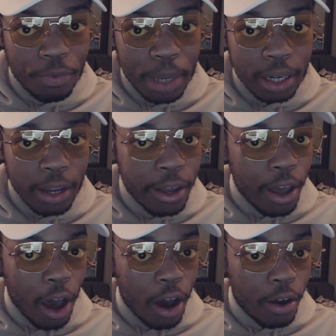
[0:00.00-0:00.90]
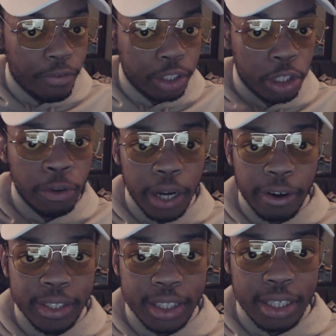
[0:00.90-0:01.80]
movement of two
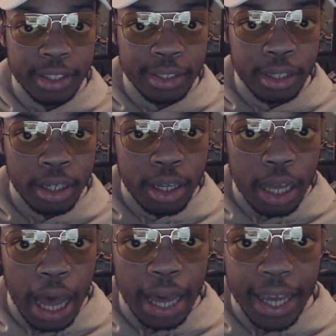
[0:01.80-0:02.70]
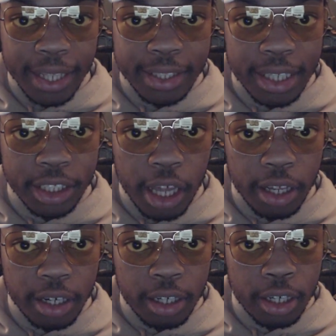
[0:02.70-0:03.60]
currencies against each
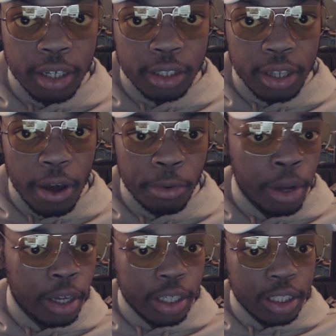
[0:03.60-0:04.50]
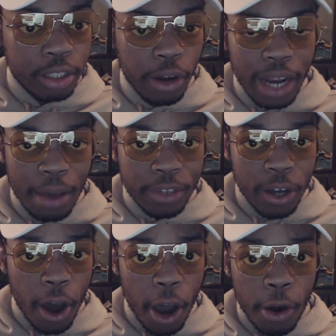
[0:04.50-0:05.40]
other. So you don't have
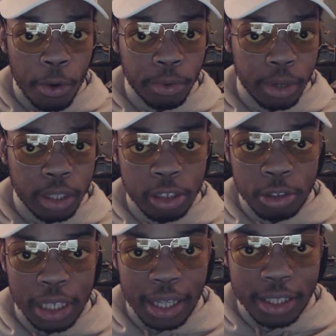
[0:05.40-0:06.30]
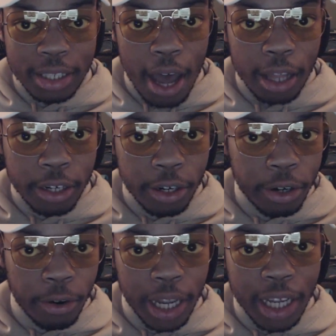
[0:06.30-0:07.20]
to own a New Zealand
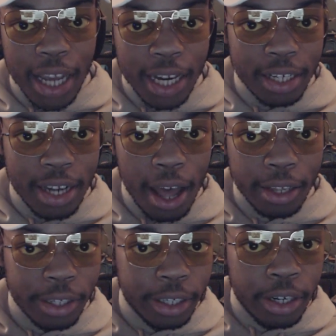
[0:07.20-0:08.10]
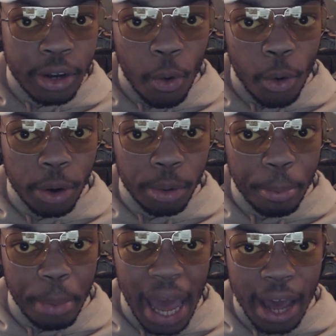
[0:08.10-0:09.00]
dollar or Canadian dollar or
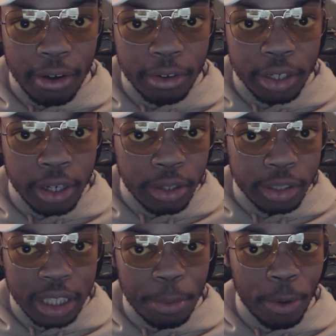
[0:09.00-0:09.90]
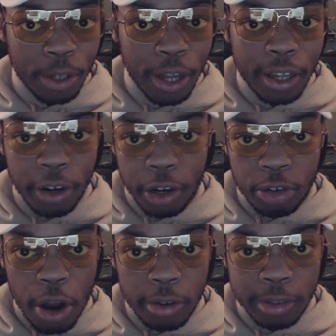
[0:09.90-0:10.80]
a pound, or Singapore dollar or
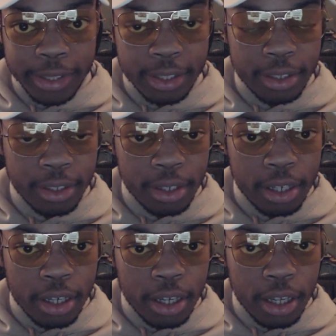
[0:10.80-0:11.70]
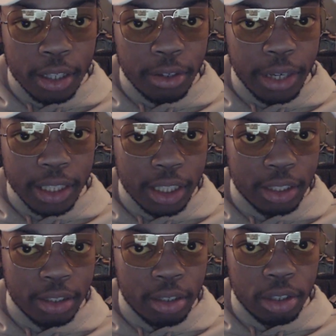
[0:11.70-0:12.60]
crones. You can
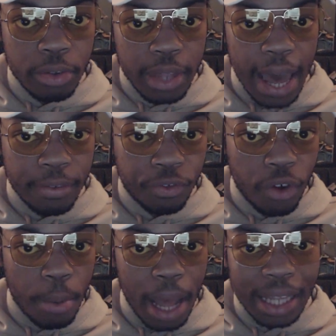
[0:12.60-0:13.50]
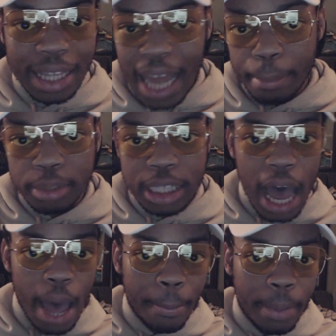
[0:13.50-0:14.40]
just do that from a
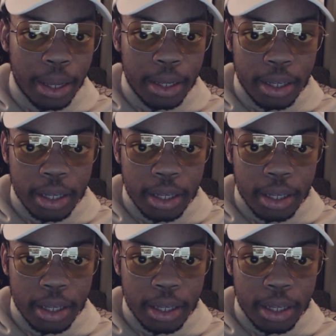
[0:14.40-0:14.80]
laptop,